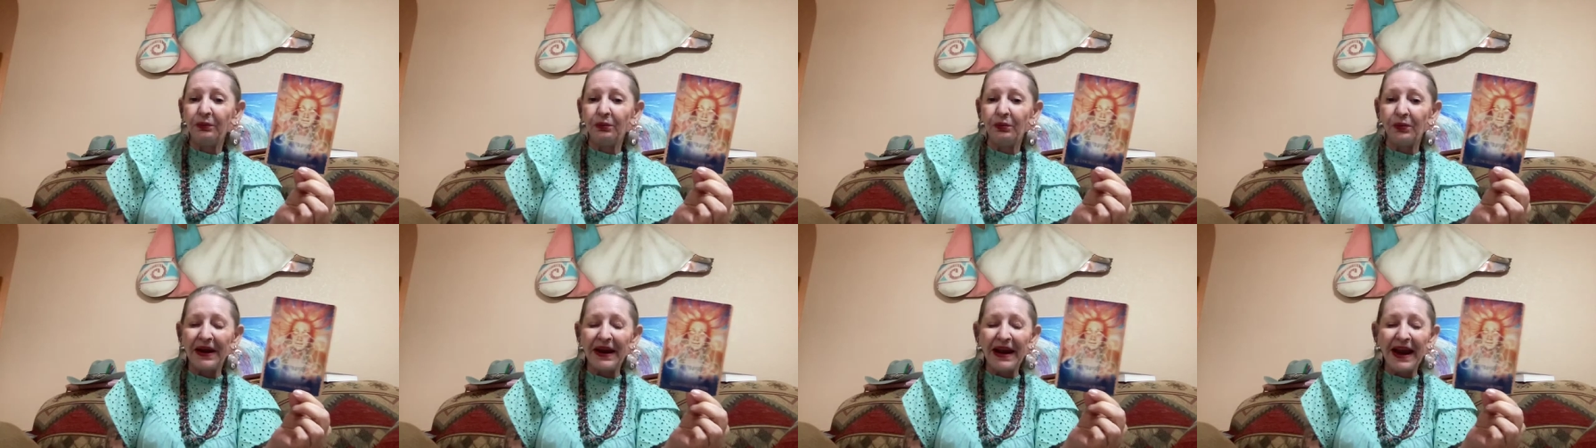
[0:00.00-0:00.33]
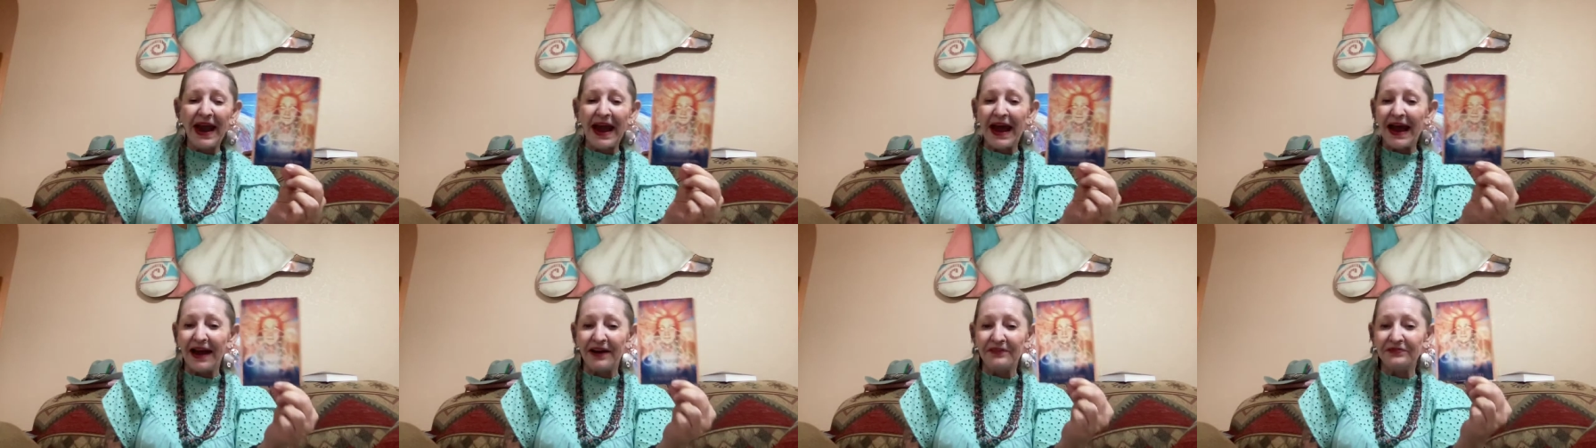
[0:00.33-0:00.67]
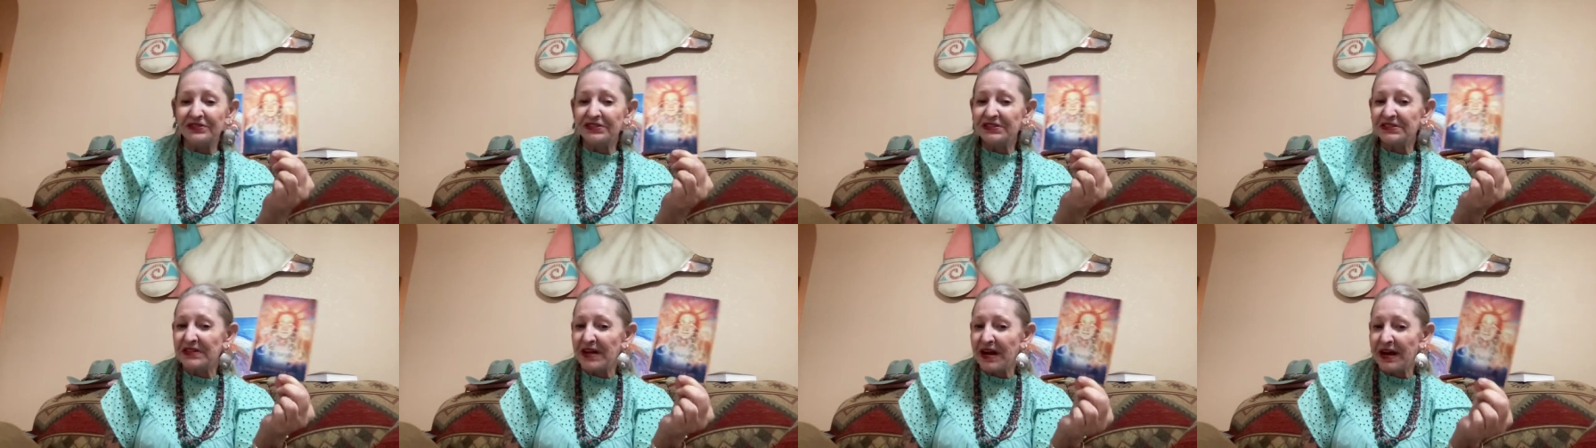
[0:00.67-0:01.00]
we
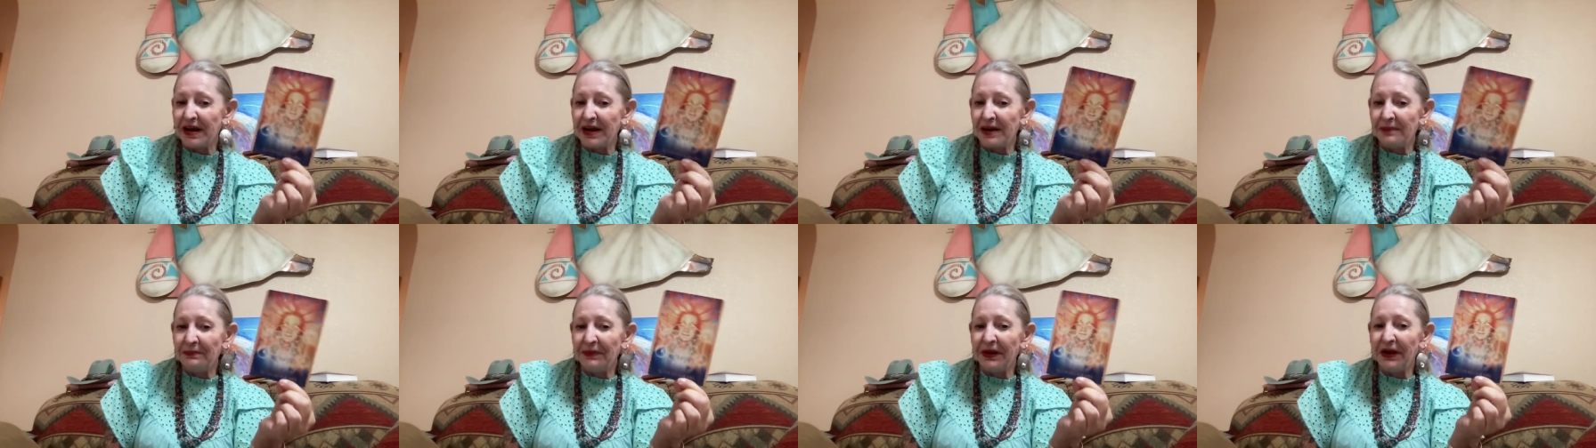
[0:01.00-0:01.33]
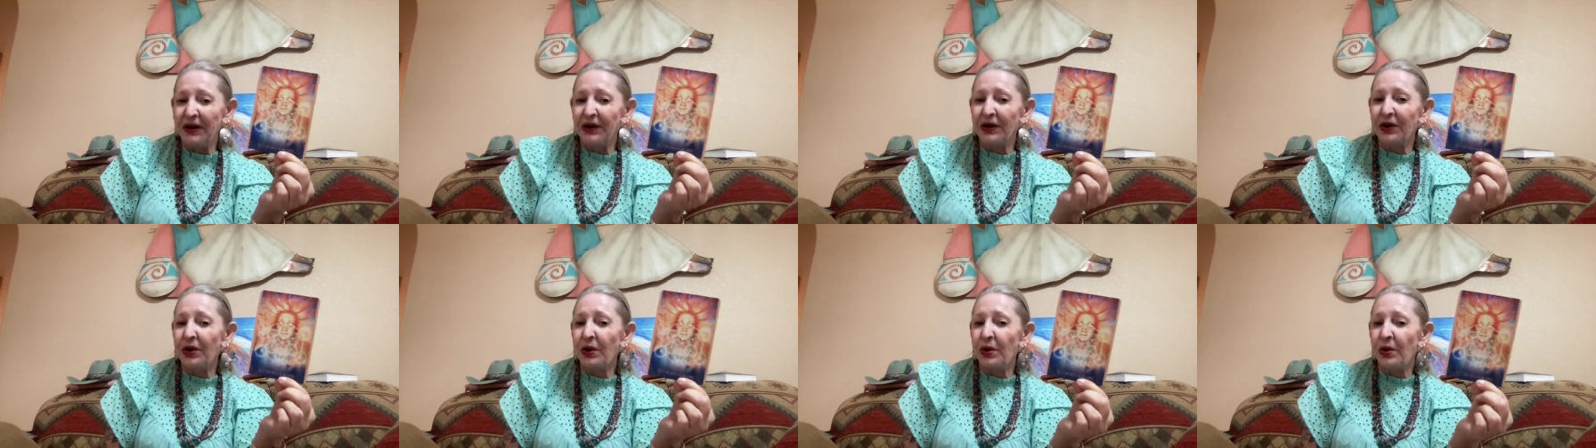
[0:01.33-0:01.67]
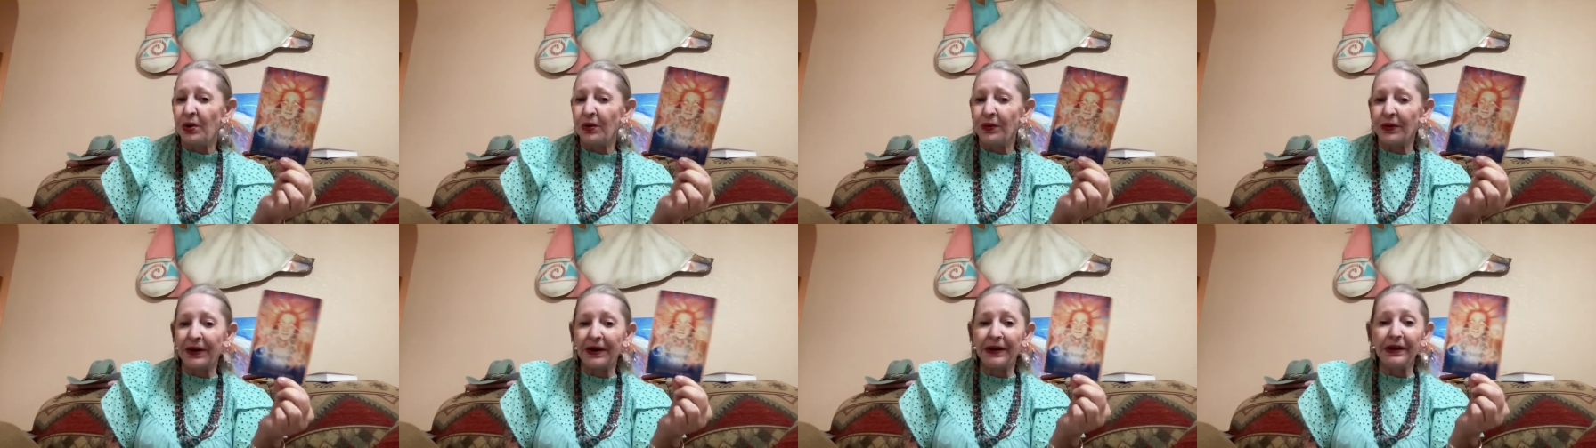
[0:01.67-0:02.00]
have some
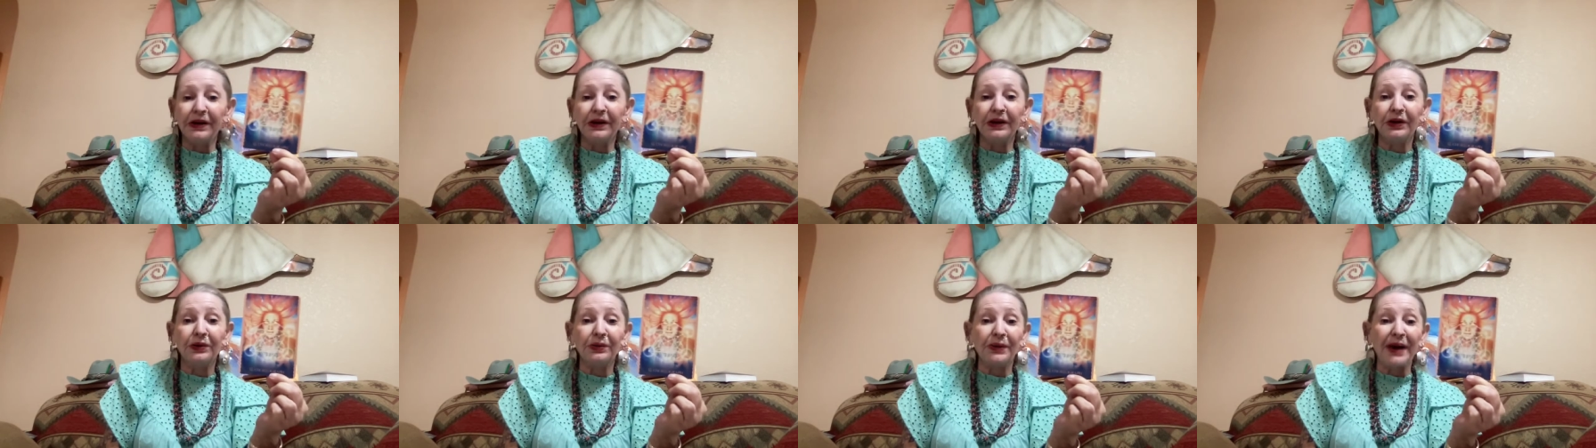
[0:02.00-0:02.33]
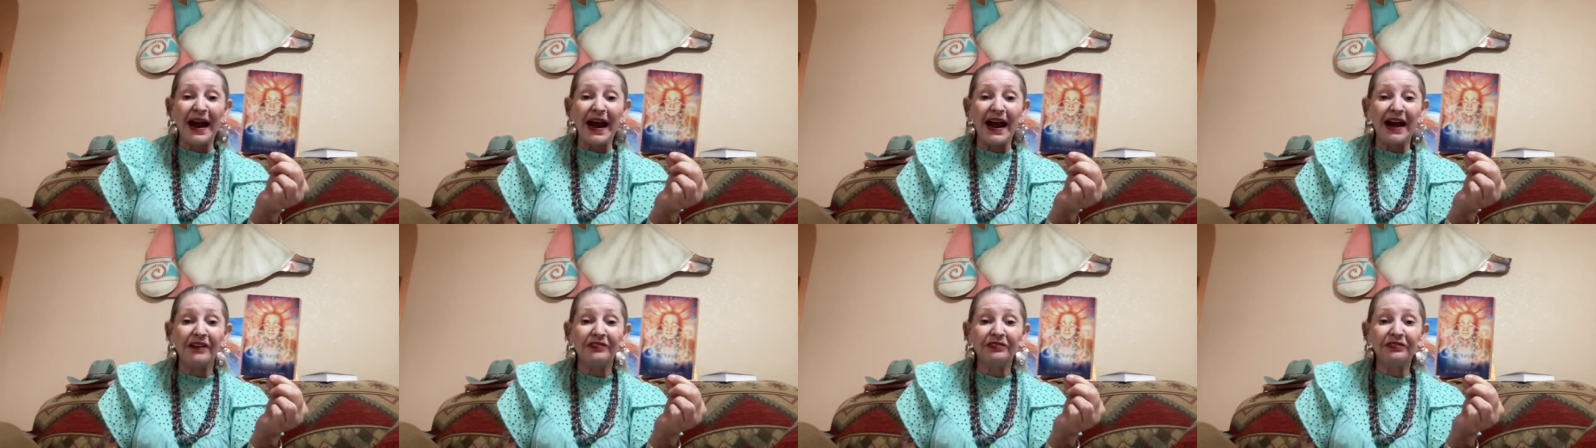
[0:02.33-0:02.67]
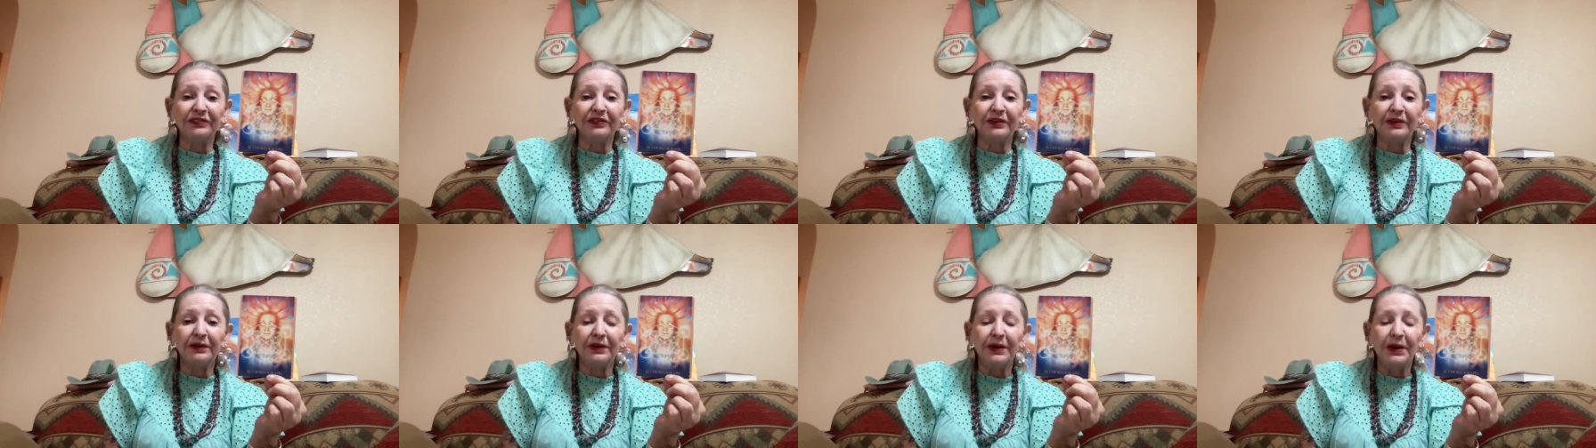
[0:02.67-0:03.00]

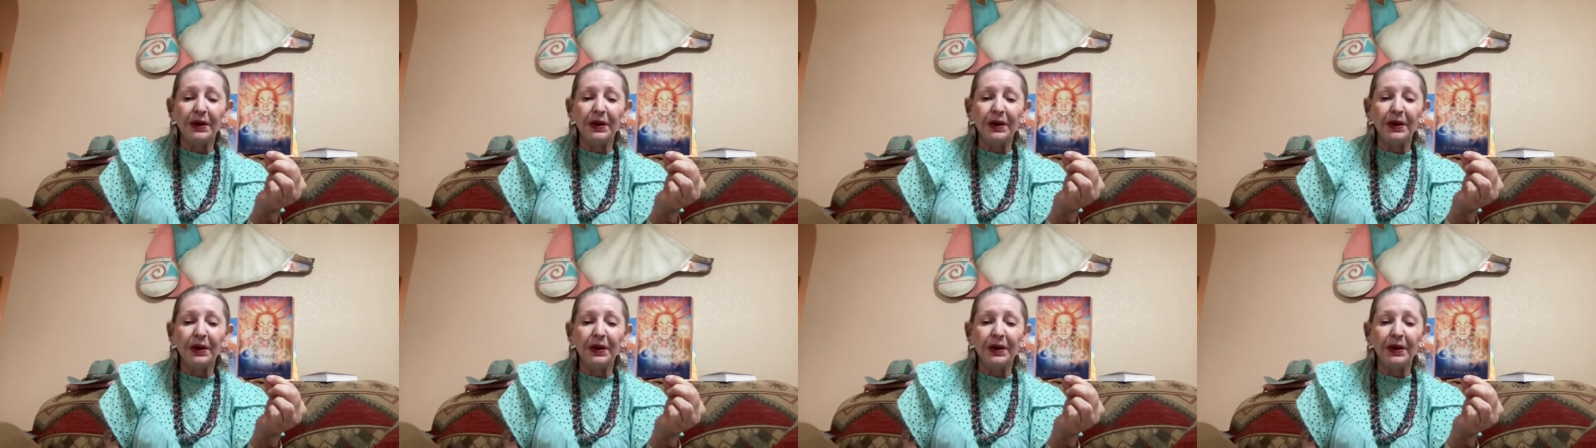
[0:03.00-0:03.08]
choreographed